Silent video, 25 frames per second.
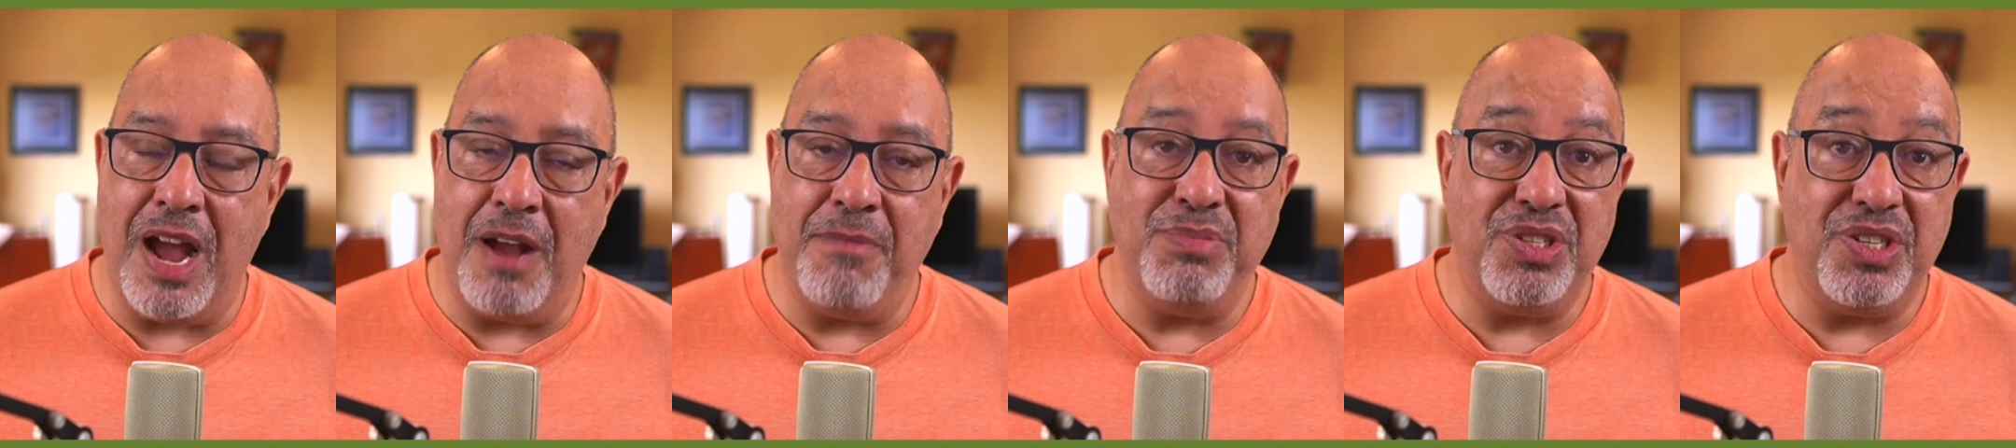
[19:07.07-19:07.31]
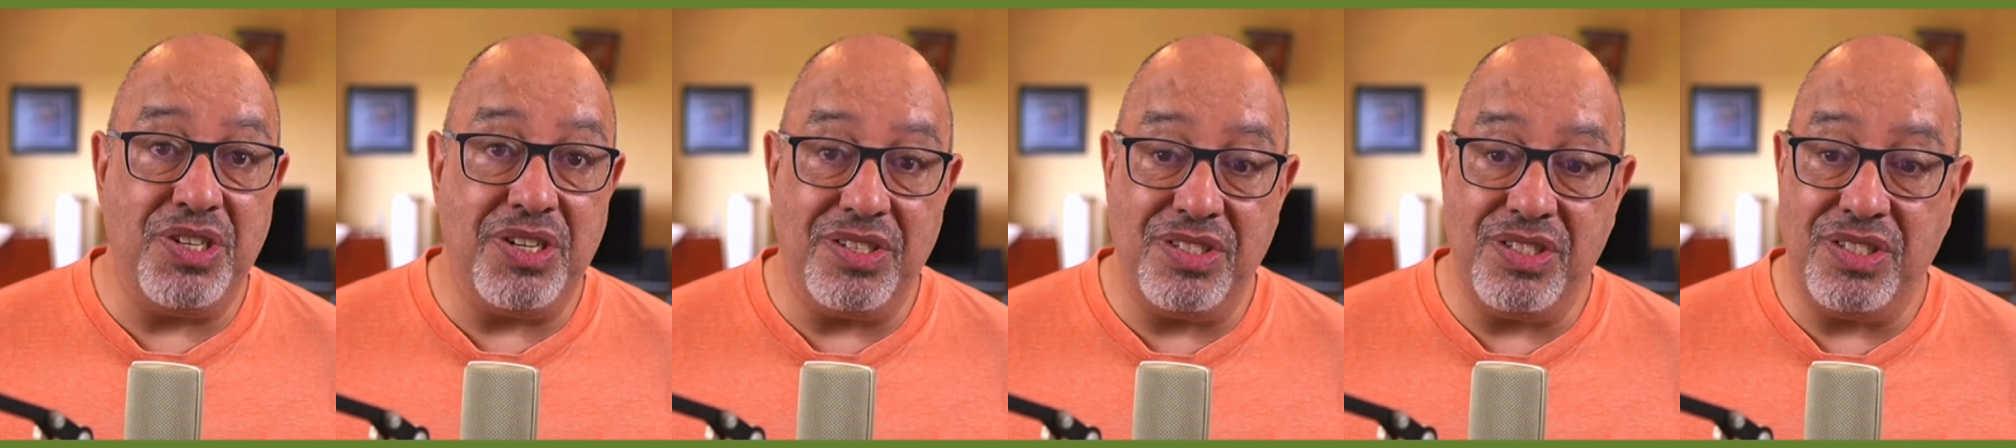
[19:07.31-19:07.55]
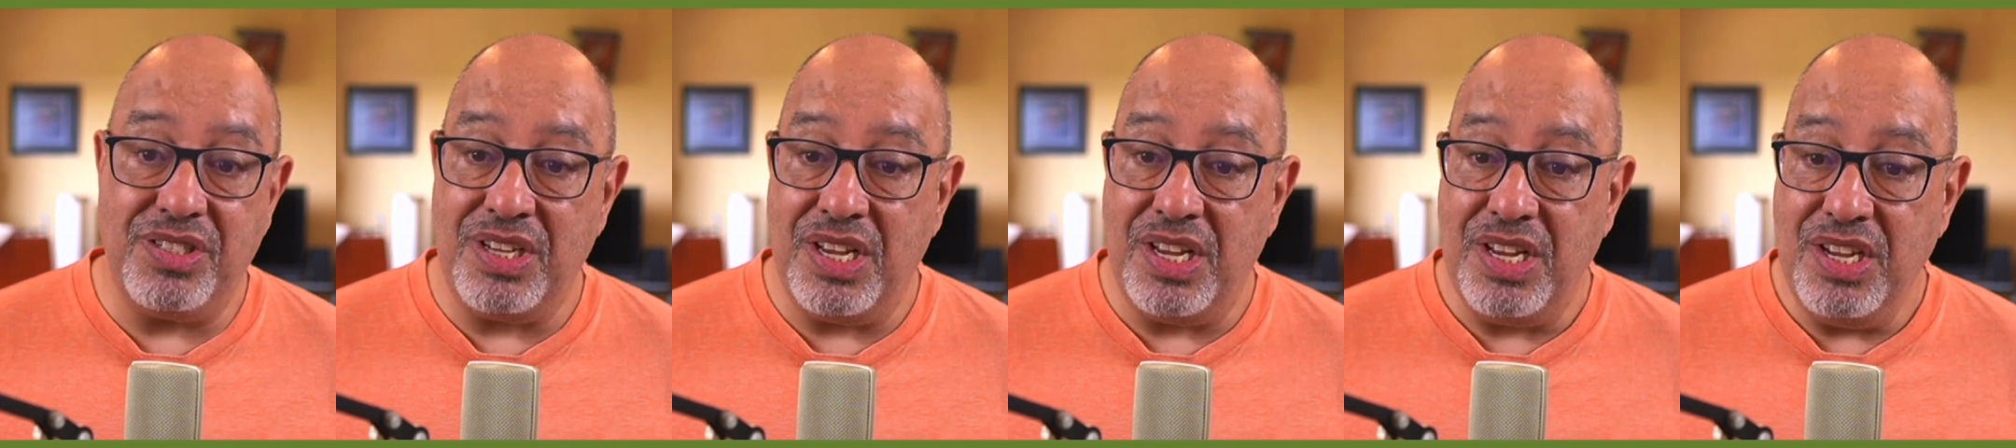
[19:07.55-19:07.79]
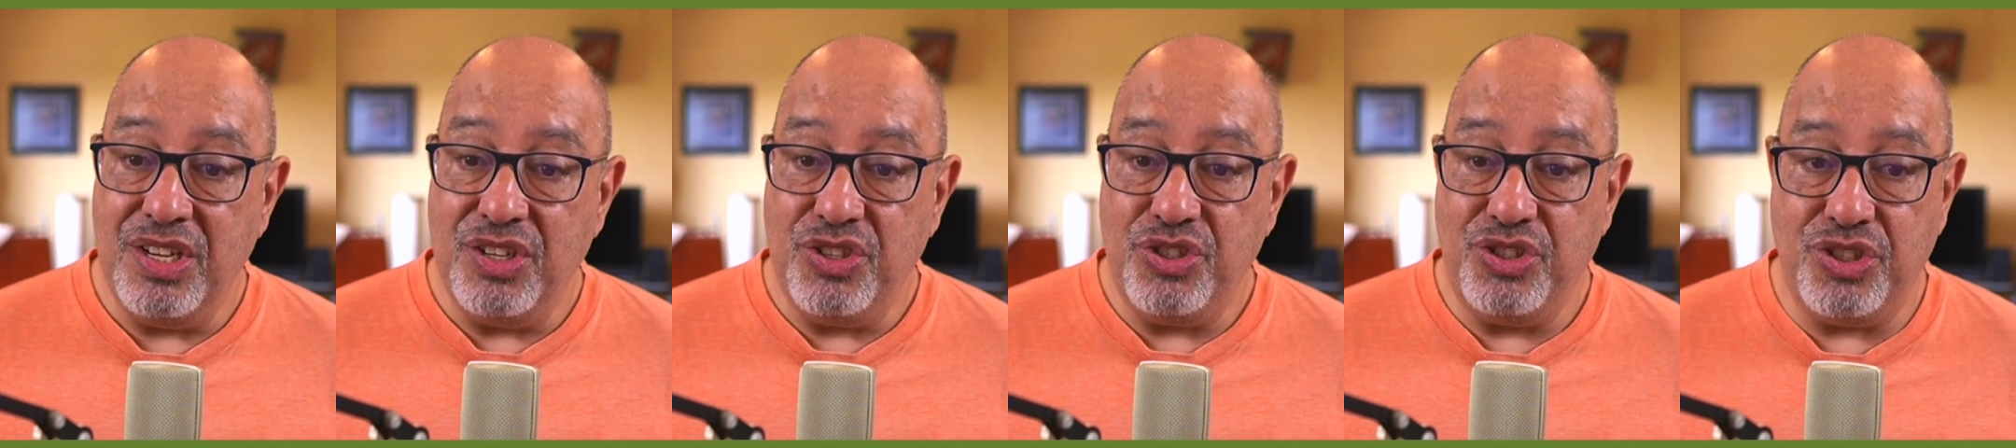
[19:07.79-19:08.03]
I'm just
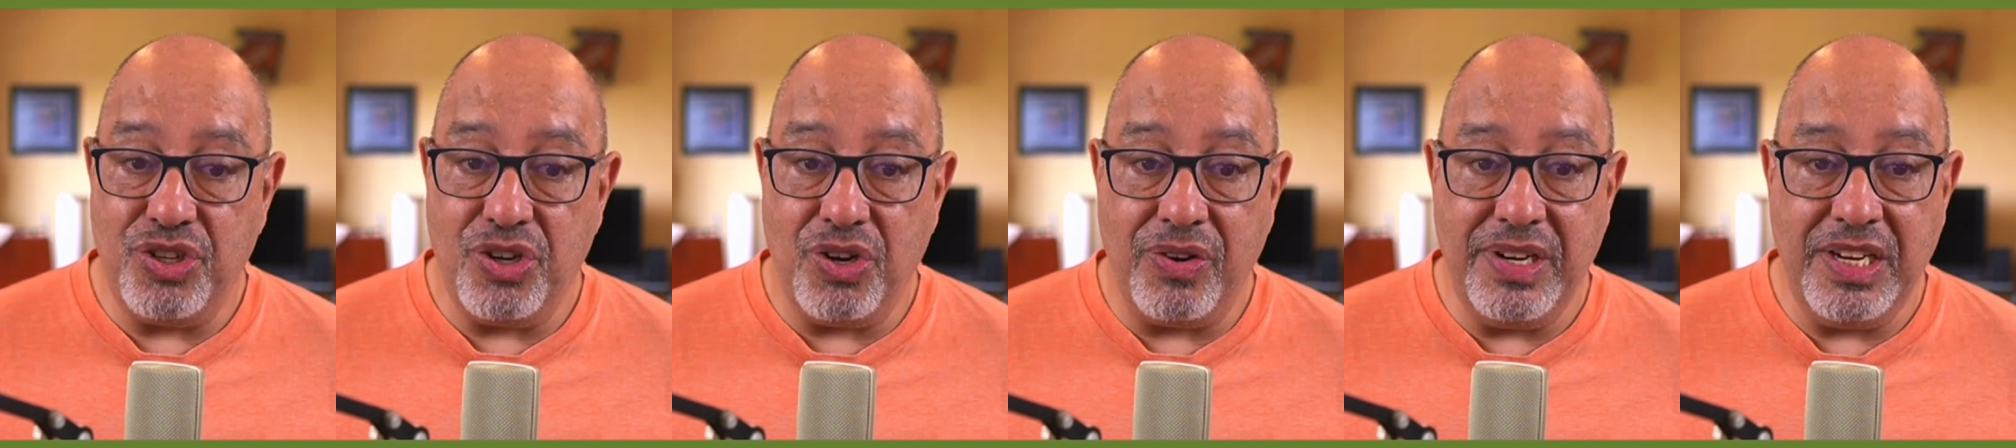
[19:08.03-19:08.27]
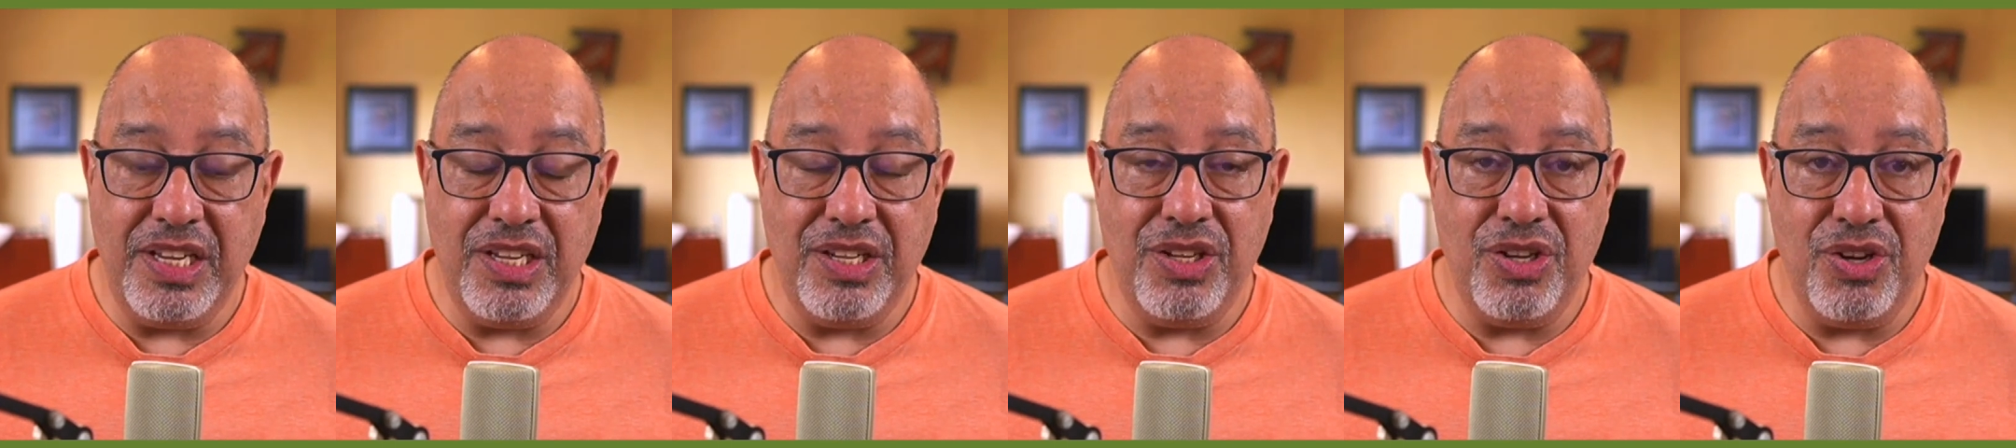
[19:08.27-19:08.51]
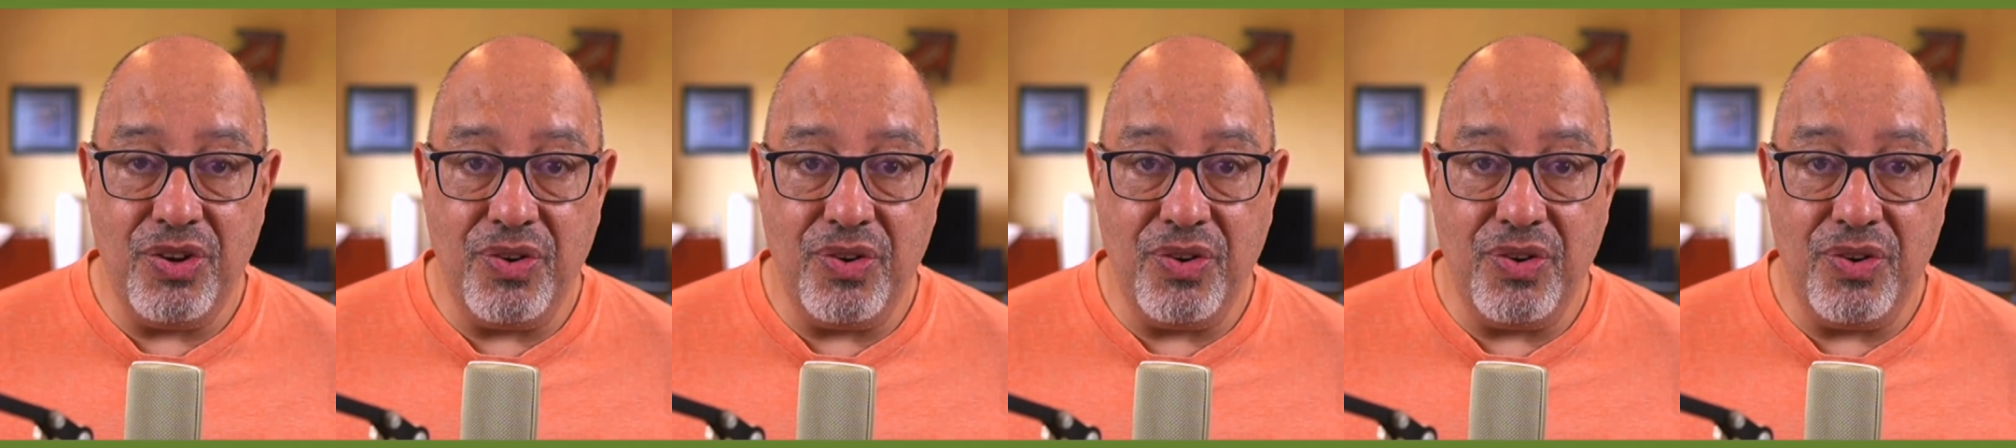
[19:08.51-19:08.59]
joining